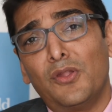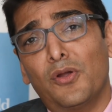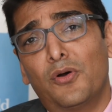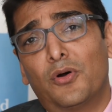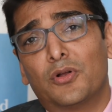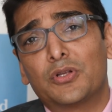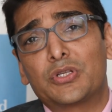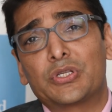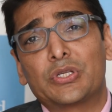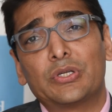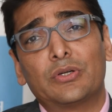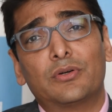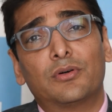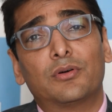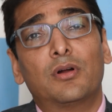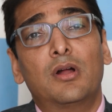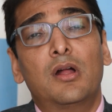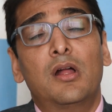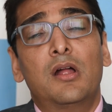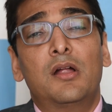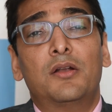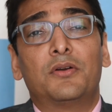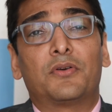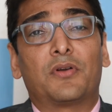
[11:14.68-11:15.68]
Also,
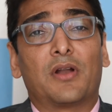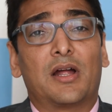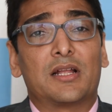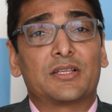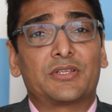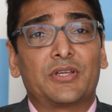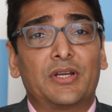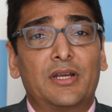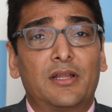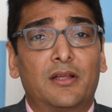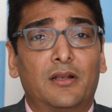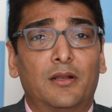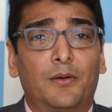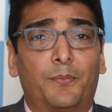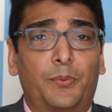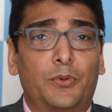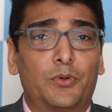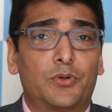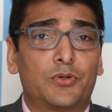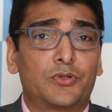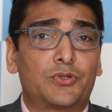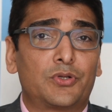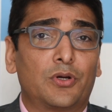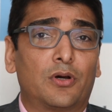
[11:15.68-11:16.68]
transradial
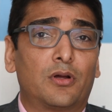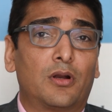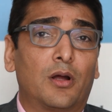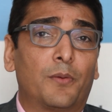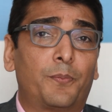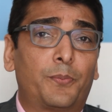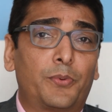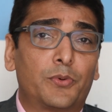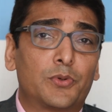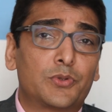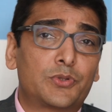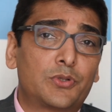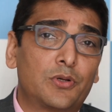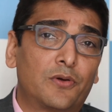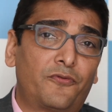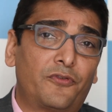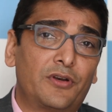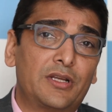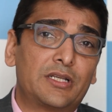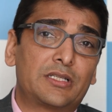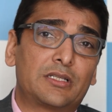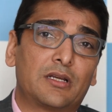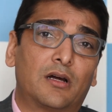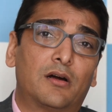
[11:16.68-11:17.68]
approach or approach of
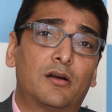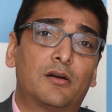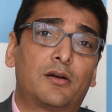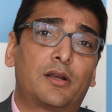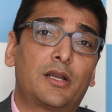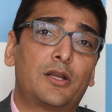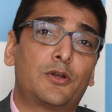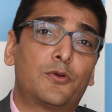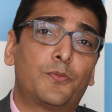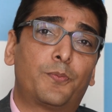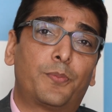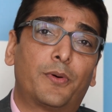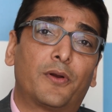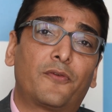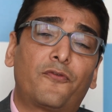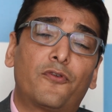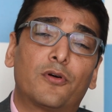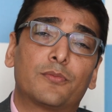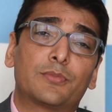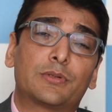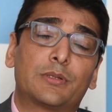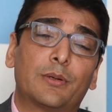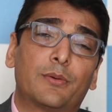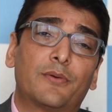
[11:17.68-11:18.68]
wrist artery to
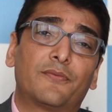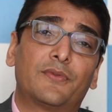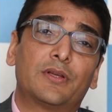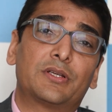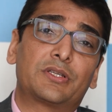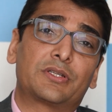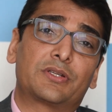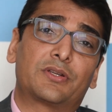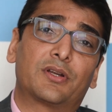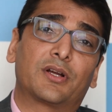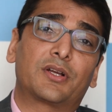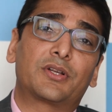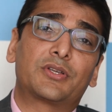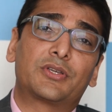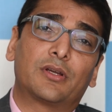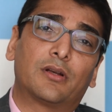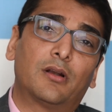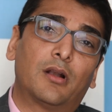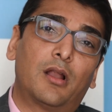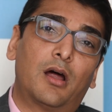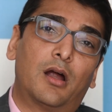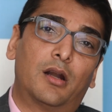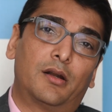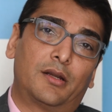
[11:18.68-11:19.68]
perform some of the
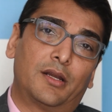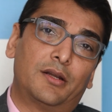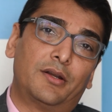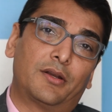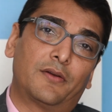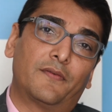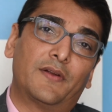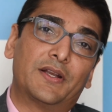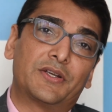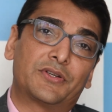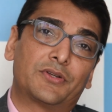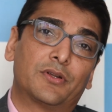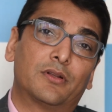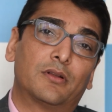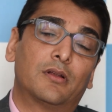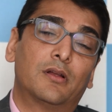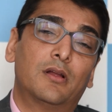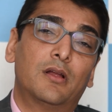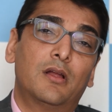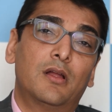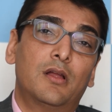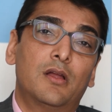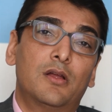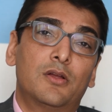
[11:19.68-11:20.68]
structural heart intervention.
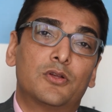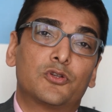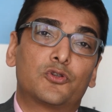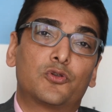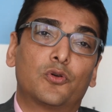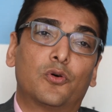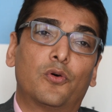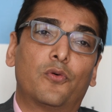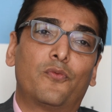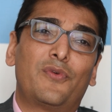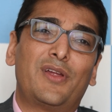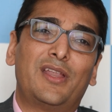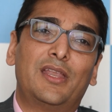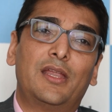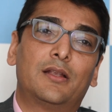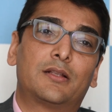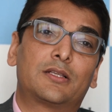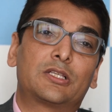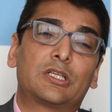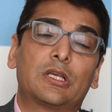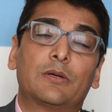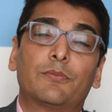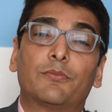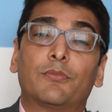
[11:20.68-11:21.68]
So we
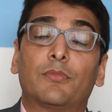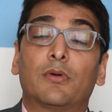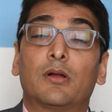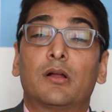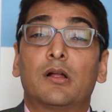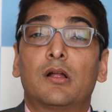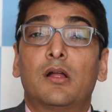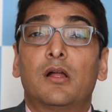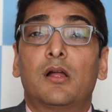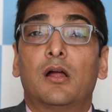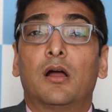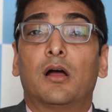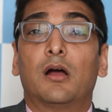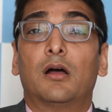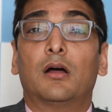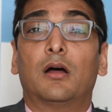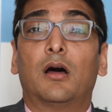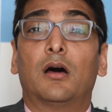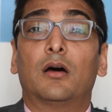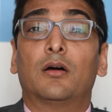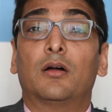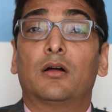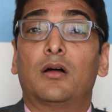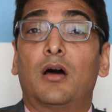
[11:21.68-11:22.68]
did some
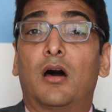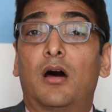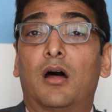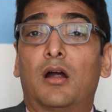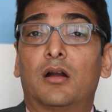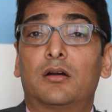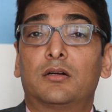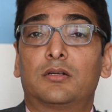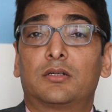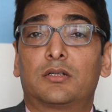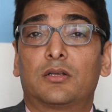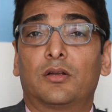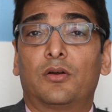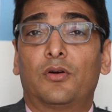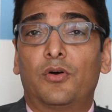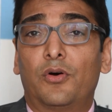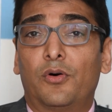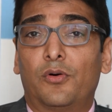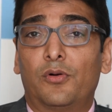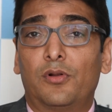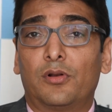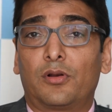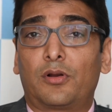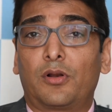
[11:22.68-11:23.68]
heart
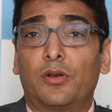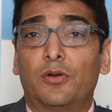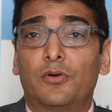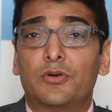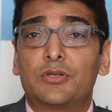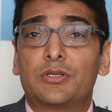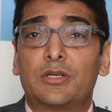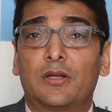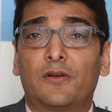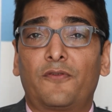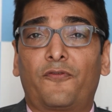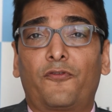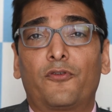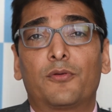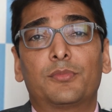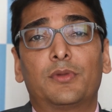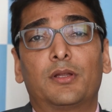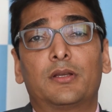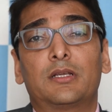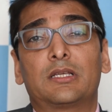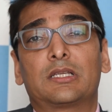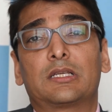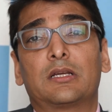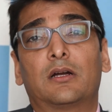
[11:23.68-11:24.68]
hole closure from
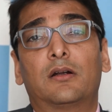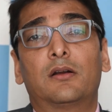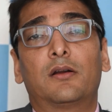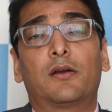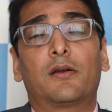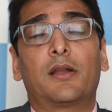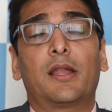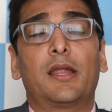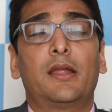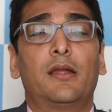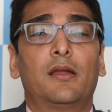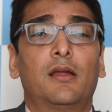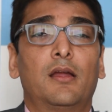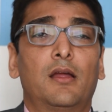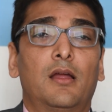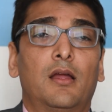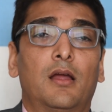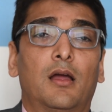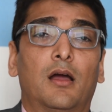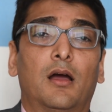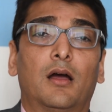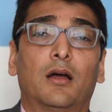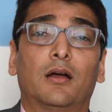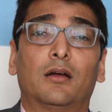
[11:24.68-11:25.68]
the wrist artery.
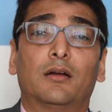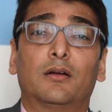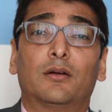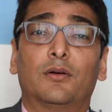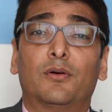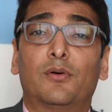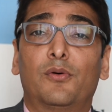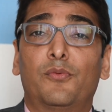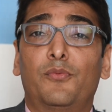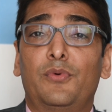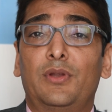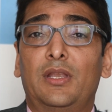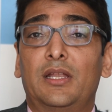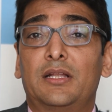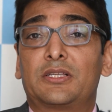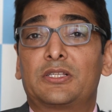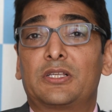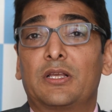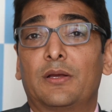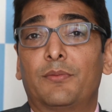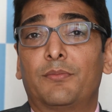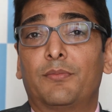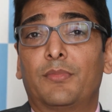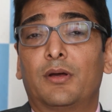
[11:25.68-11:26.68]
We did
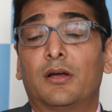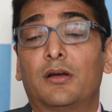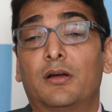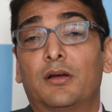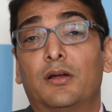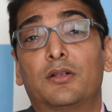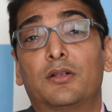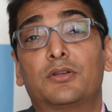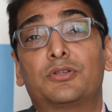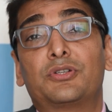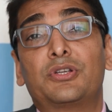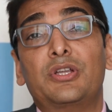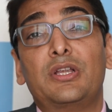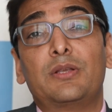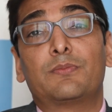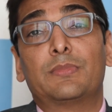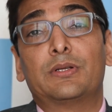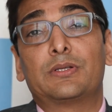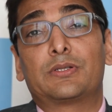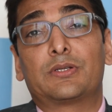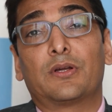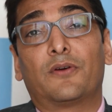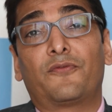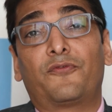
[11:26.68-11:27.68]
some
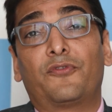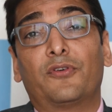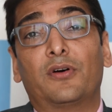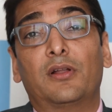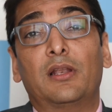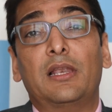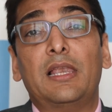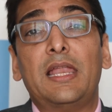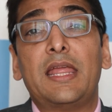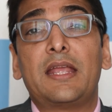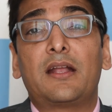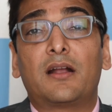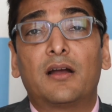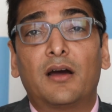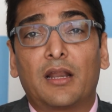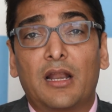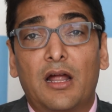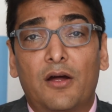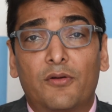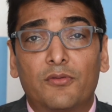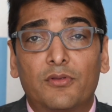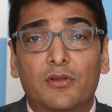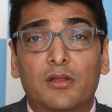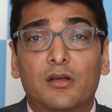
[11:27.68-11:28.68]
treatment of a leak
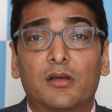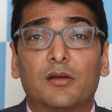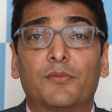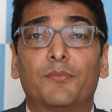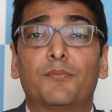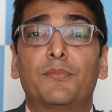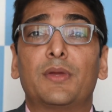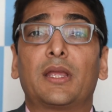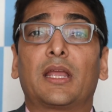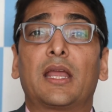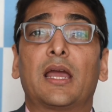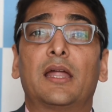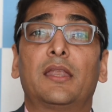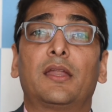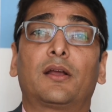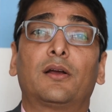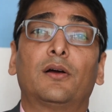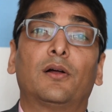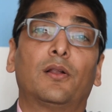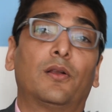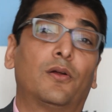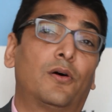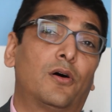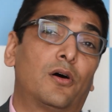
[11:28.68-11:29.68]
around the
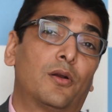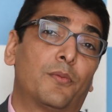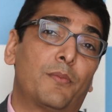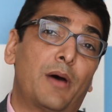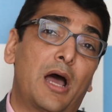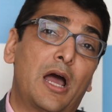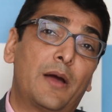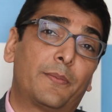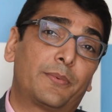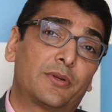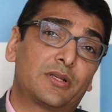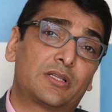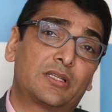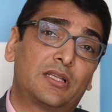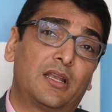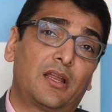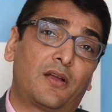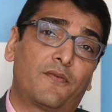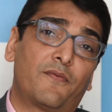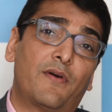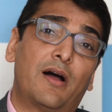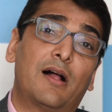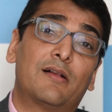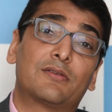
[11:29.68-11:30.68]
mechanical or
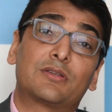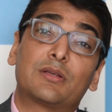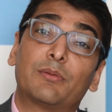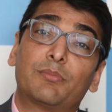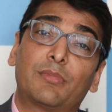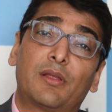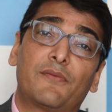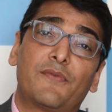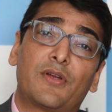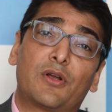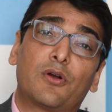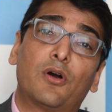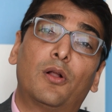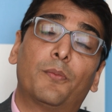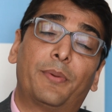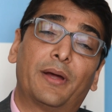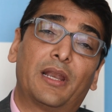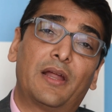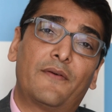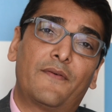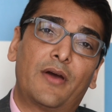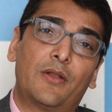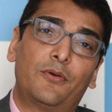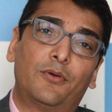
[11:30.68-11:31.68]
bioprosthetic valve, something we call
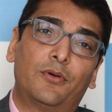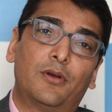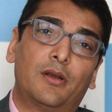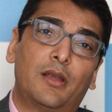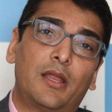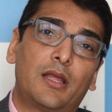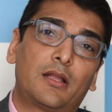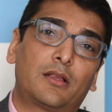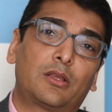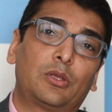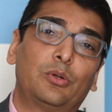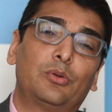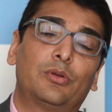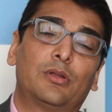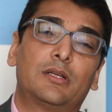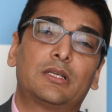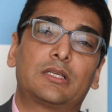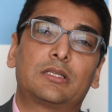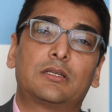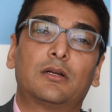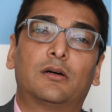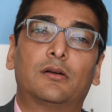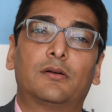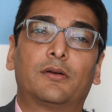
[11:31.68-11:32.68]
paravalvular leak through the
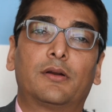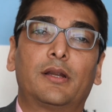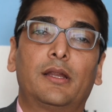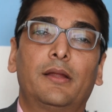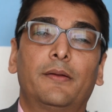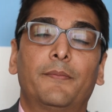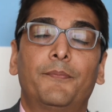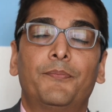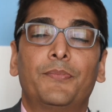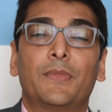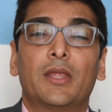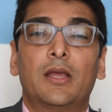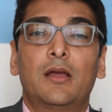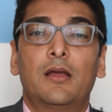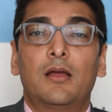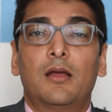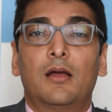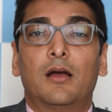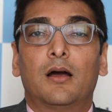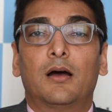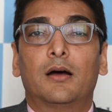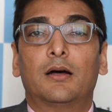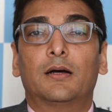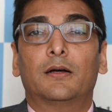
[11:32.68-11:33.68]
wrist artery.
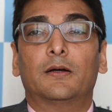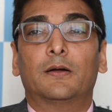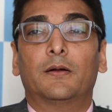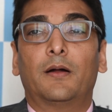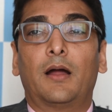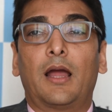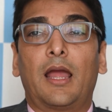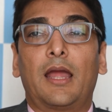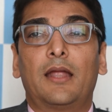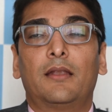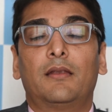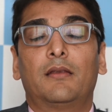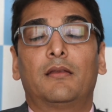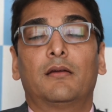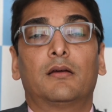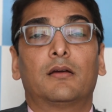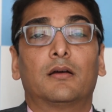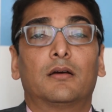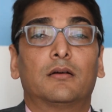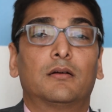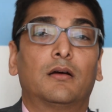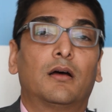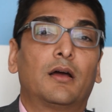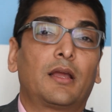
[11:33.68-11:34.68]
And
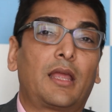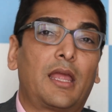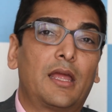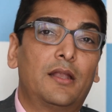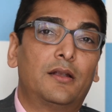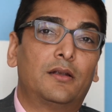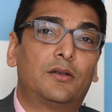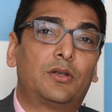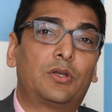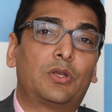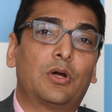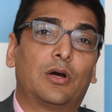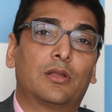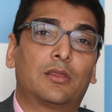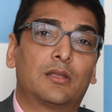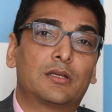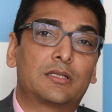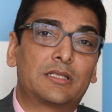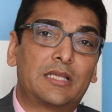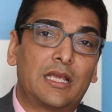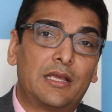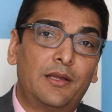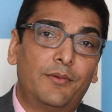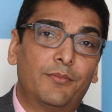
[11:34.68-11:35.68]
again, taught
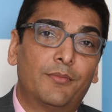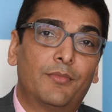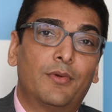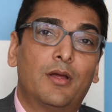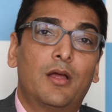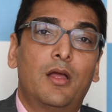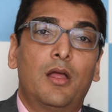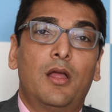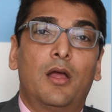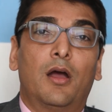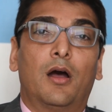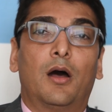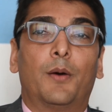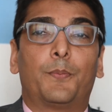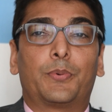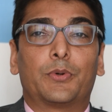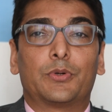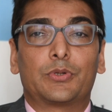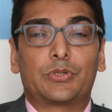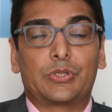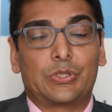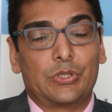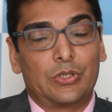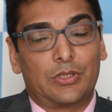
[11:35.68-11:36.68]
the same
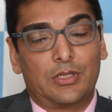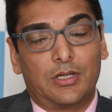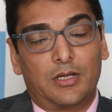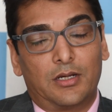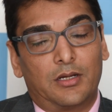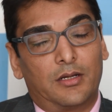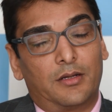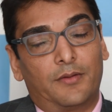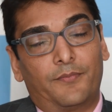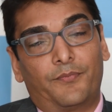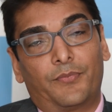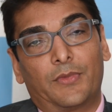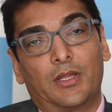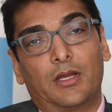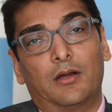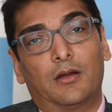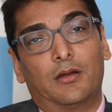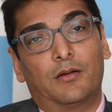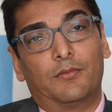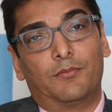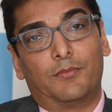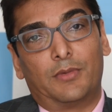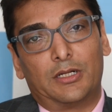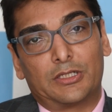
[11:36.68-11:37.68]
approach to the
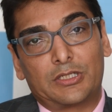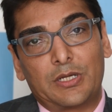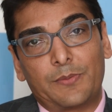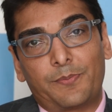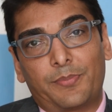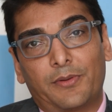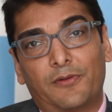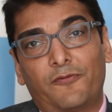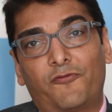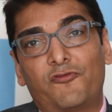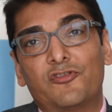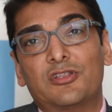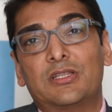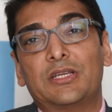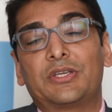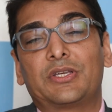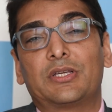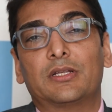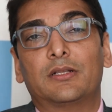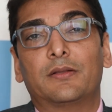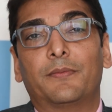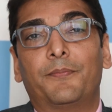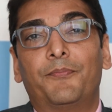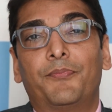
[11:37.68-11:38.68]
multiple
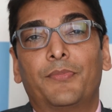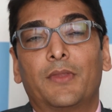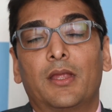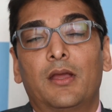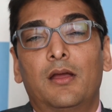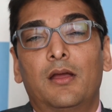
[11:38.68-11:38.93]
physician.